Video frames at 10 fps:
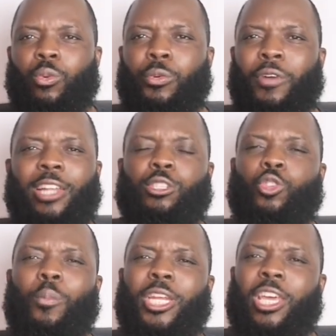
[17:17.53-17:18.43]
We've had
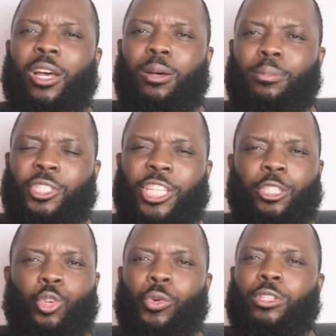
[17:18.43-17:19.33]
so many
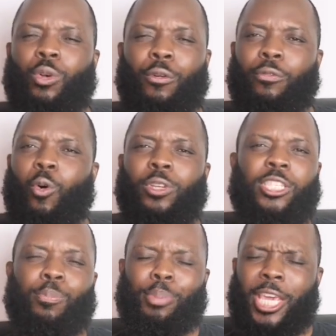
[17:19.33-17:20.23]
centuries of all
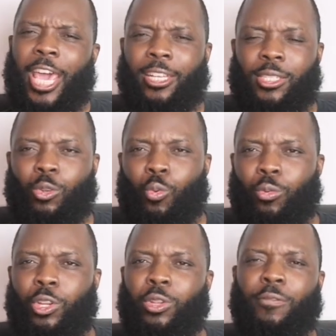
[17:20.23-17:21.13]
this
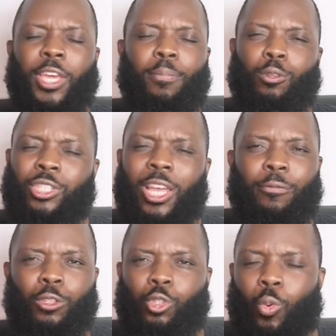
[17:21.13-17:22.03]
BS, they've kept us
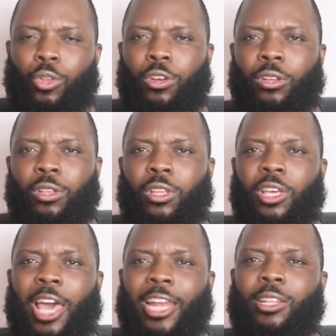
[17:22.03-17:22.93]
down for so long.
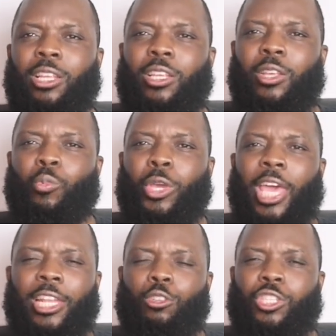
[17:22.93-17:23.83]
And we
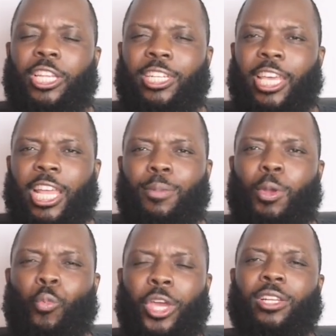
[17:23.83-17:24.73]
can't just let the enemy
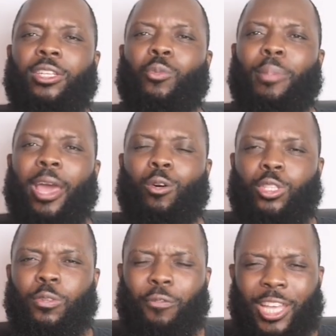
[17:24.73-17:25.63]
win, by
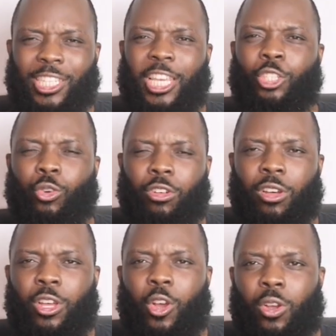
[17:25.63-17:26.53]
us fighting each
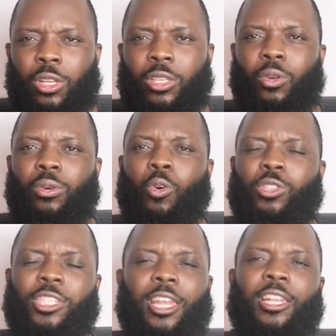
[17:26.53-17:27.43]
other,
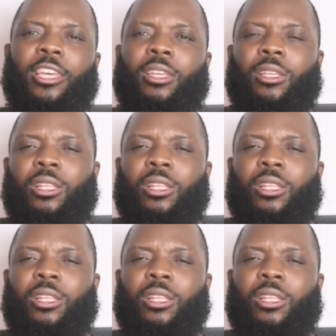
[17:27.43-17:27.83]
constantly.